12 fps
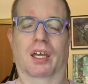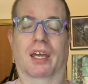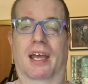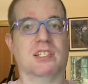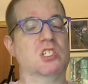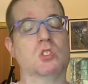
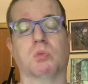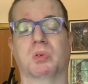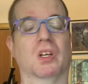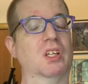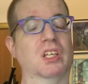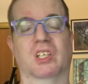It's just a
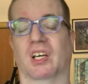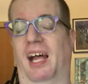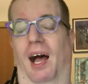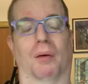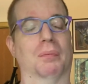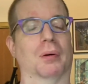really good
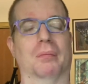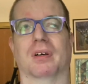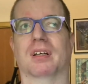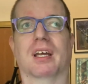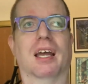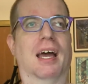album.
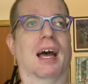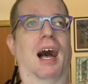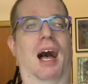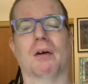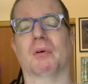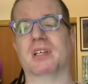
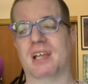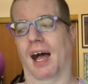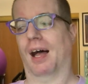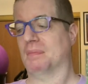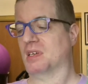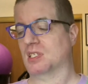I would
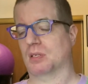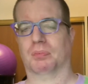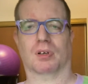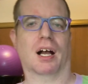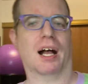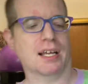not be
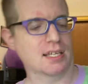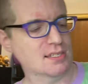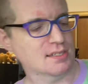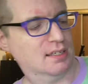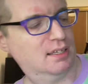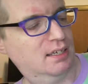
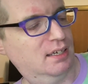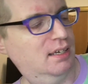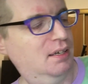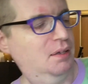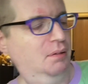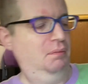surprised
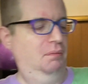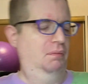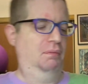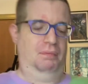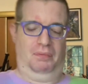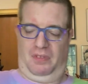
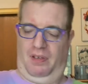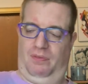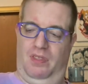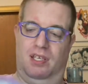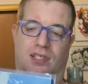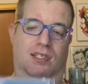if
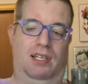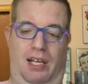this